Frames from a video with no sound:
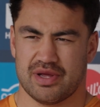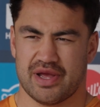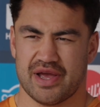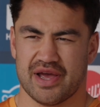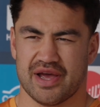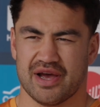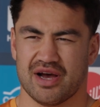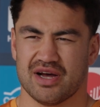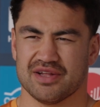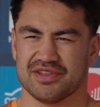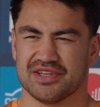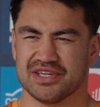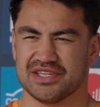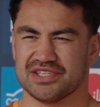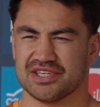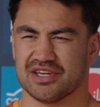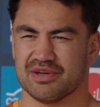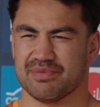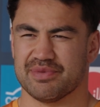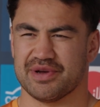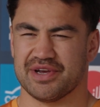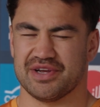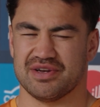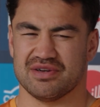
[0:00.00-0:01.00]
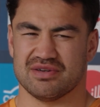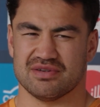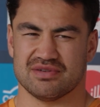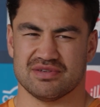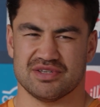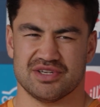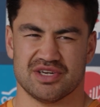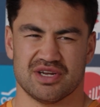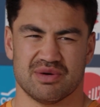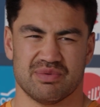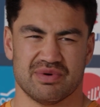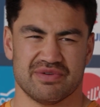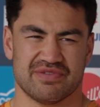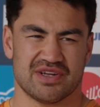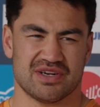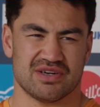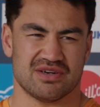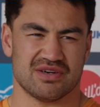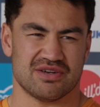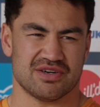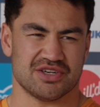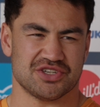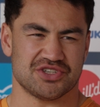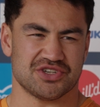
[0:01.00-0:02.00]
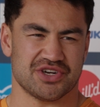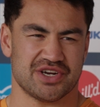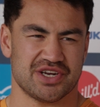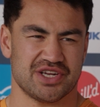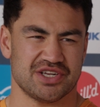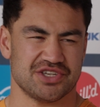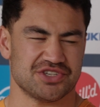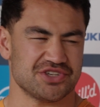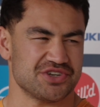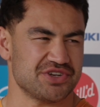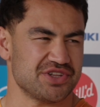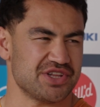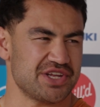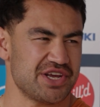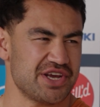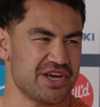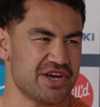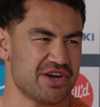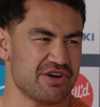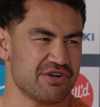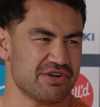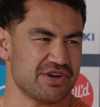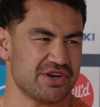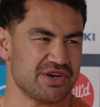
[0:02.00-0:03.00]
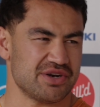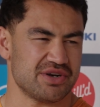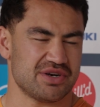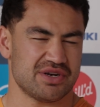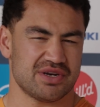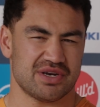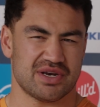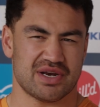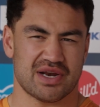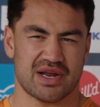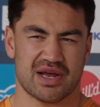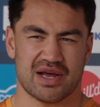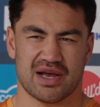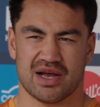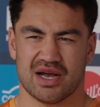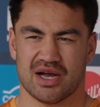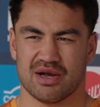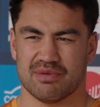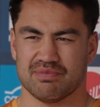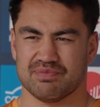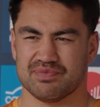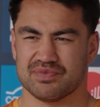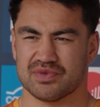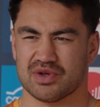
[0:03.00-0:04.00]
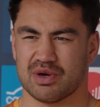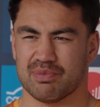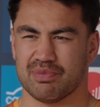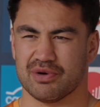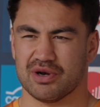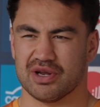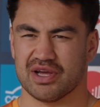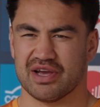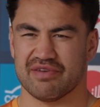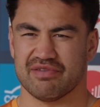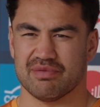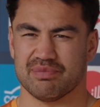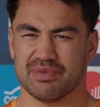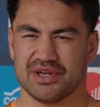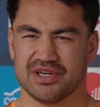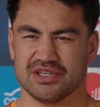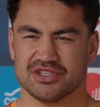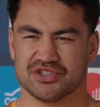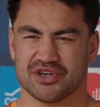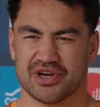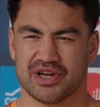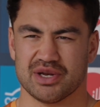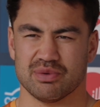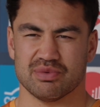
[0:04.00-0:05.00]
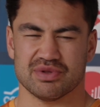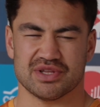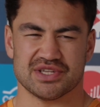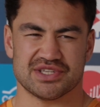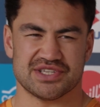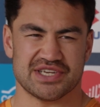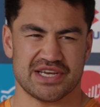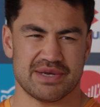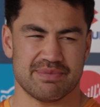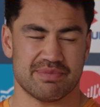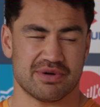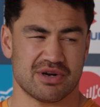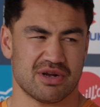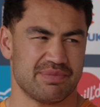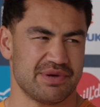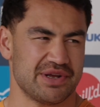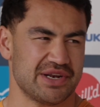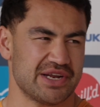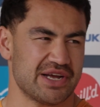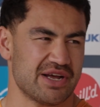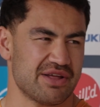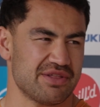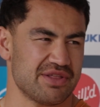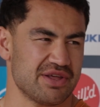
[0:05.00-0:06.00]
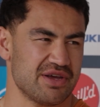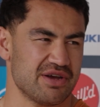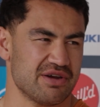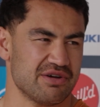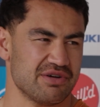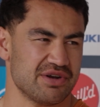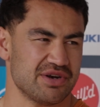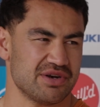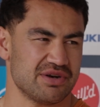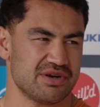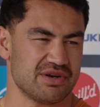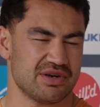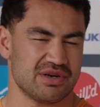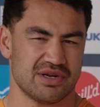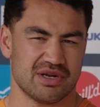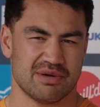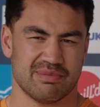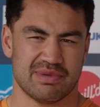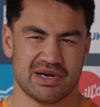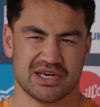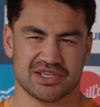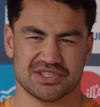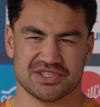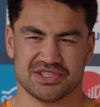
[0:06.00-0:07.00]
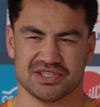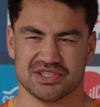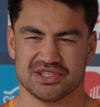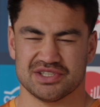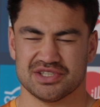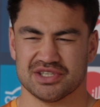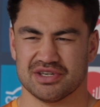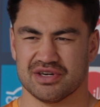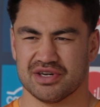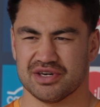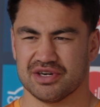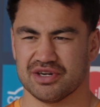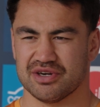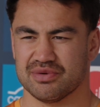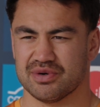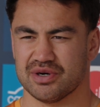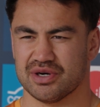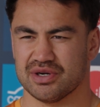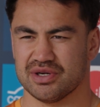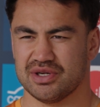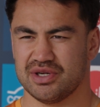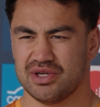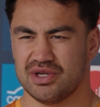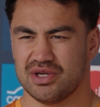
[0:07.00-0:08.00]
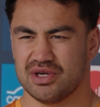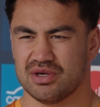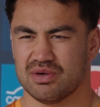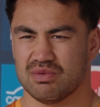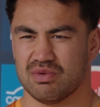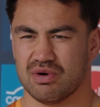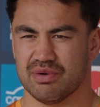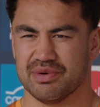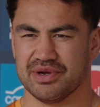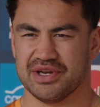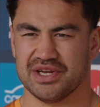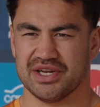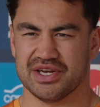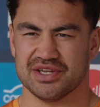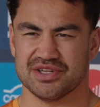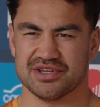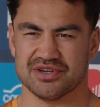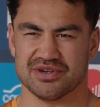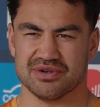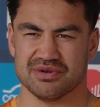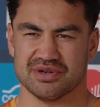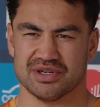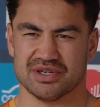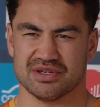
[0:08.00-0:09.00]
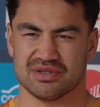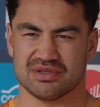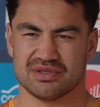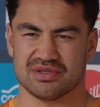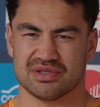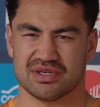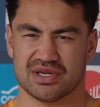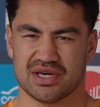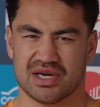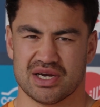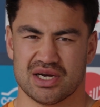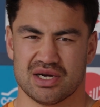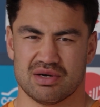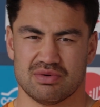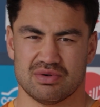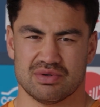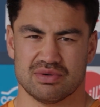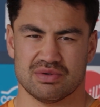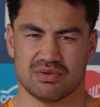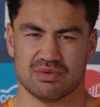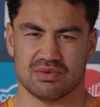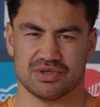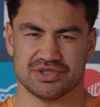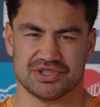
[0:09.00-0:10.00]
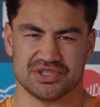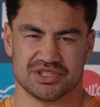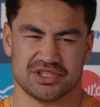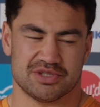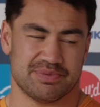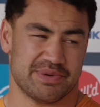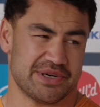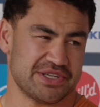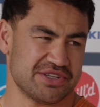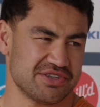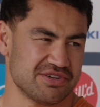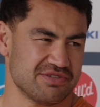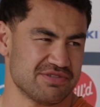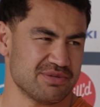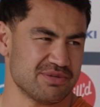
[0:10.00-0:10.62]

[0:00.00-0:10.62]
Yeah, I think so, mate. We've done a lot of training during the year, and I probably haven't been training with the team, but I've been out there and amongst it, so I know what we need to do and what's expected